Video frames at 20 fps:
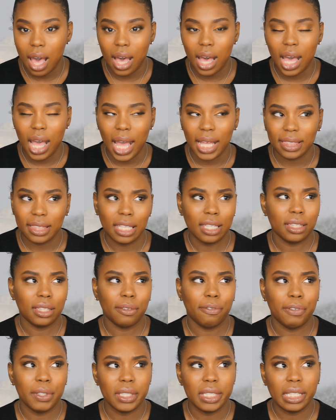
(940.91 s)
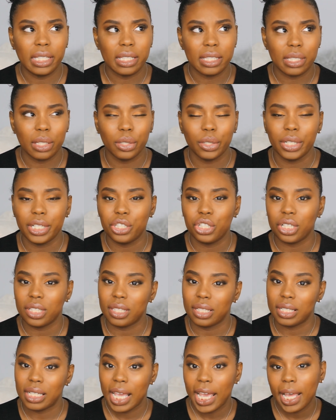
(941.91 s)
I think the Fenty concealer is
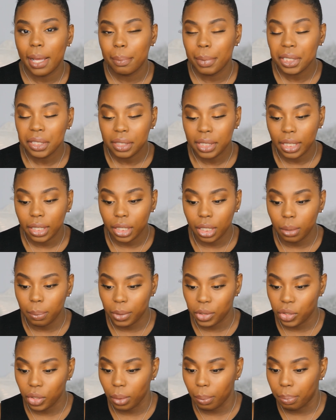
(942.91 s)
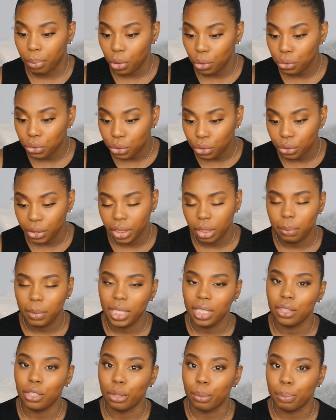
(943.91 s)
just a tad bit thicker, but they're both
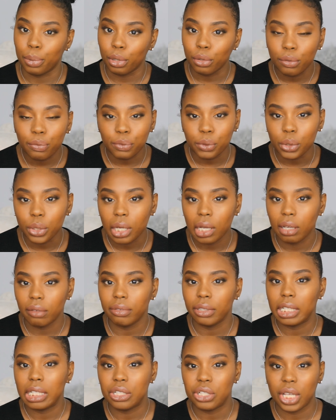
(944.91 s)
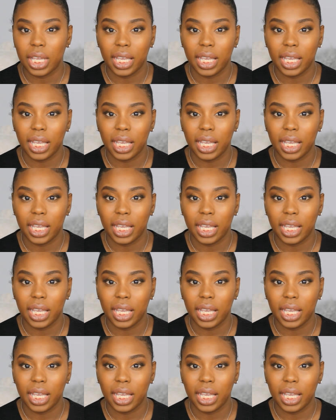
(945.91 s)
creamy, they're both full coverage,